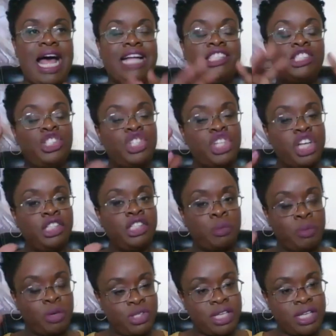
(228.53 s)
and change
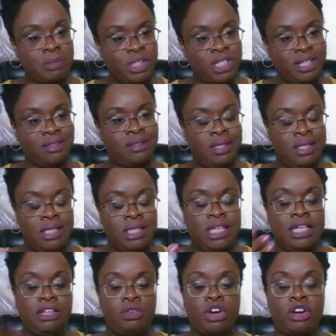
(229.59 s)
perception.
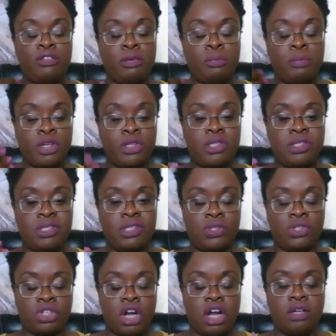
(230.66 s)
In order for a person to
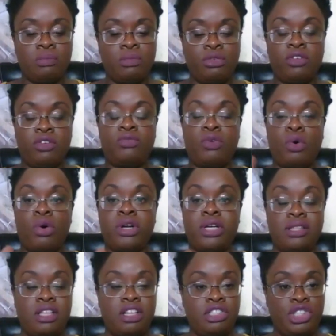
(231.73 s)
start moving forward
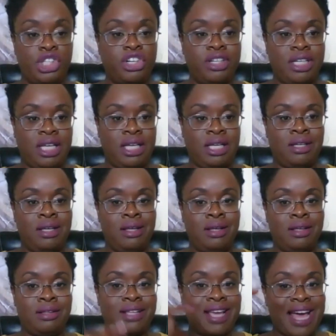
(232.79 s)
in their journey,
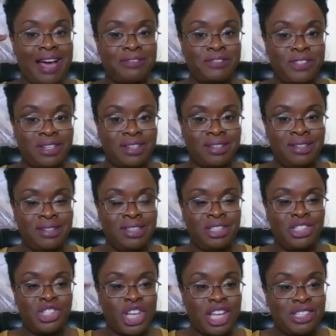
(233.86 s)
they have to
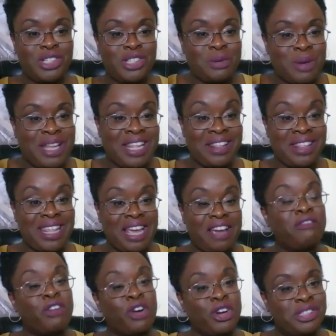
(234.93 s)
change the way they think
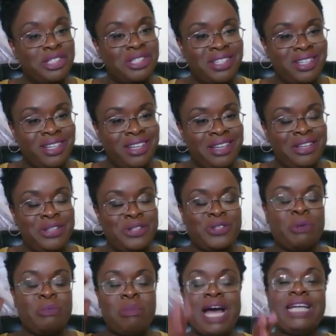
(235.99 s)
first.
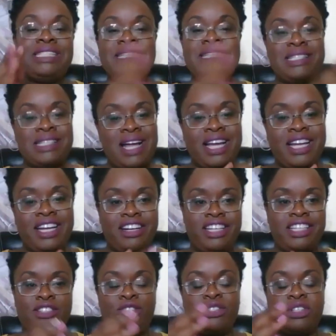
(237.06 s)
So my desire
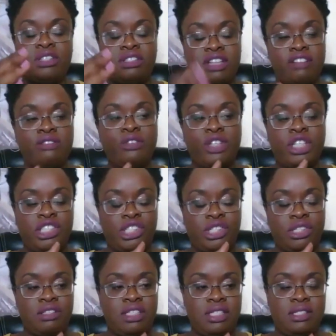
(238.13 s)
is to leverage
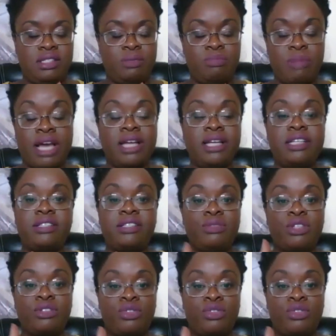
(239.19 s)
these mechanisms of